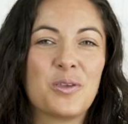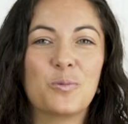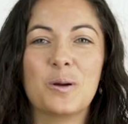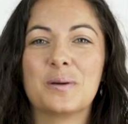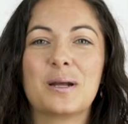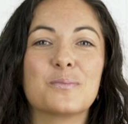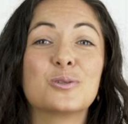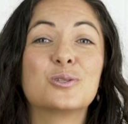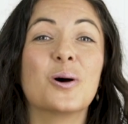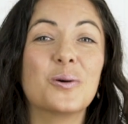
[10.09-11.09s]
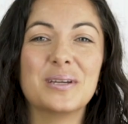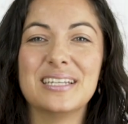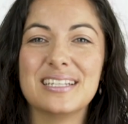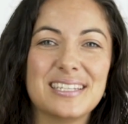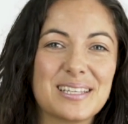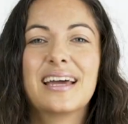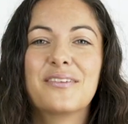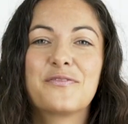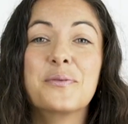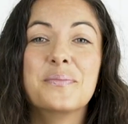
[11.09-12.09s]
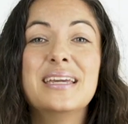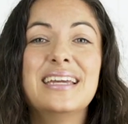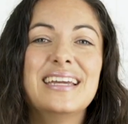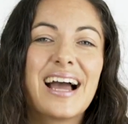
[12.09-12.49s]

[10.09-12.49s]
whip it up so easy. For me,